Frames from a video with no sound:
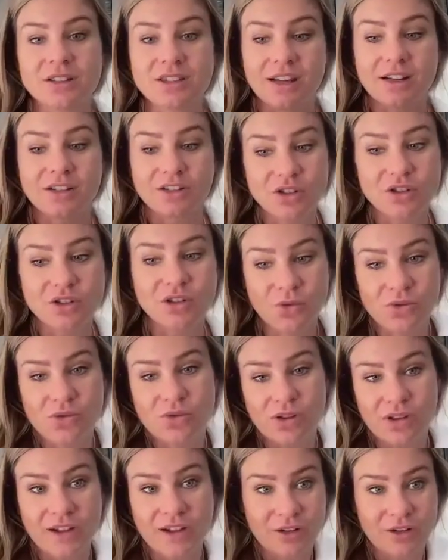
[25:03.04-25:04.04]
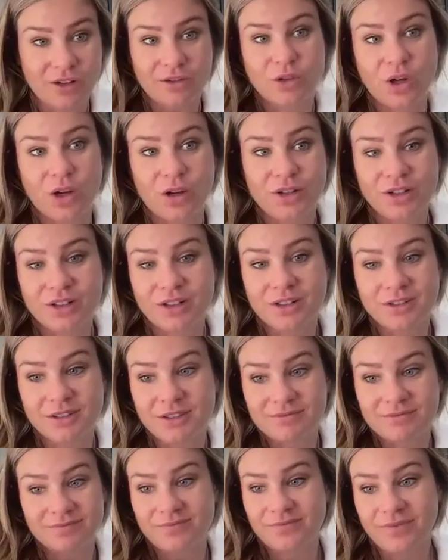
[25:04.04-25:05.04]
is that it took you like
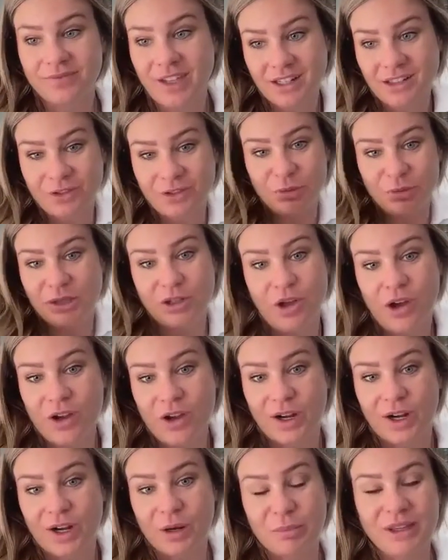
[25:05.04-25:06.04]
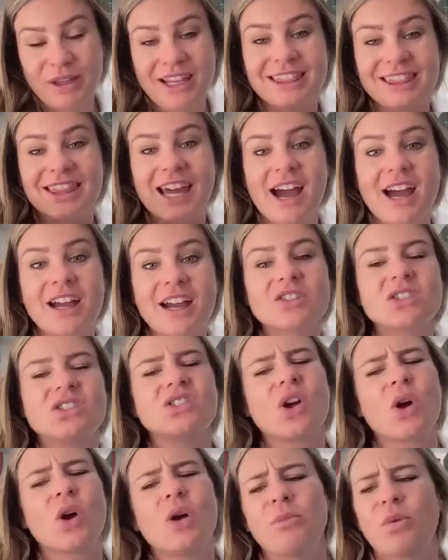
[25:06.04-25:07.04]
longer, like a little bit longer, but like that right. is
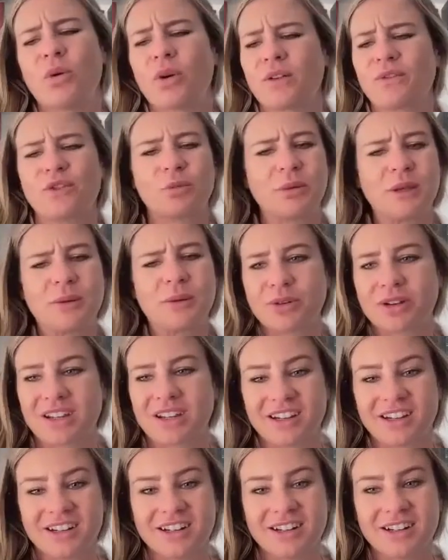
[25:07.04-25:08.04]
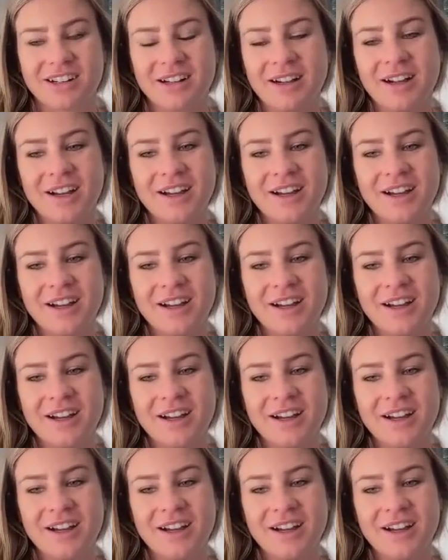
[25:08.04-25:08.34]
so important for people to hear.